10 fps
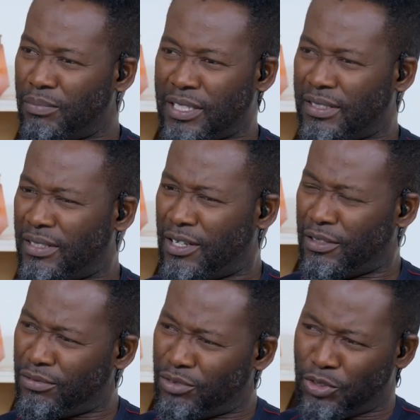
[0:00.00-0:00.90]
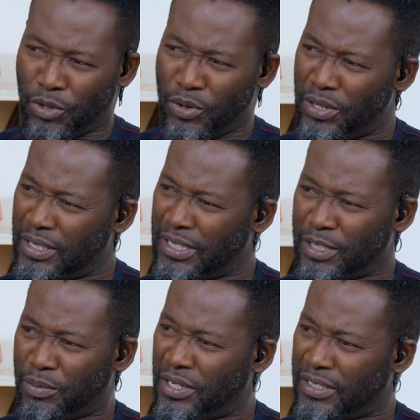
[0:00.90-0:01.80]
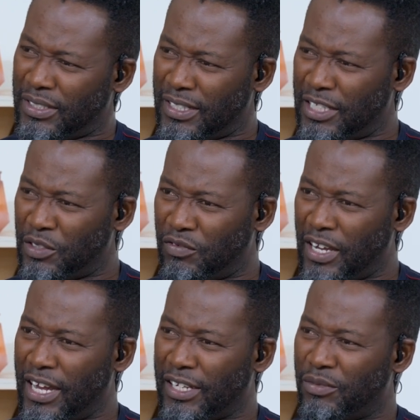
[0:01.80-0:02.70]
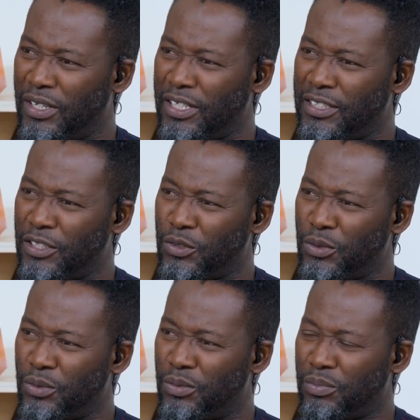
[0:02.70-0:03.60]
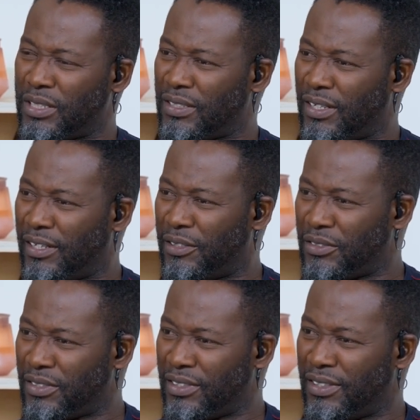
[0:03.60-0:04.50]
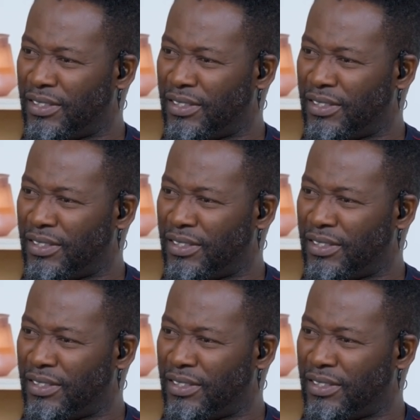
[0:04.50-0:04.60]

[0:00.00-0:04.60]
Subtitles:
personal stories, experiences that you've had related to personal health?